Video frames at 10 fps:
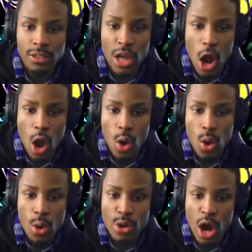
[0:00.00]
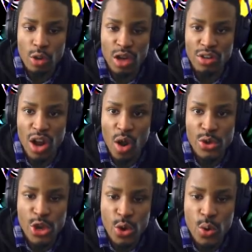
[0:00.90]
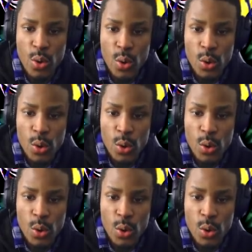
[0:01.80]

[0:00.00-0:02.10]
No. You.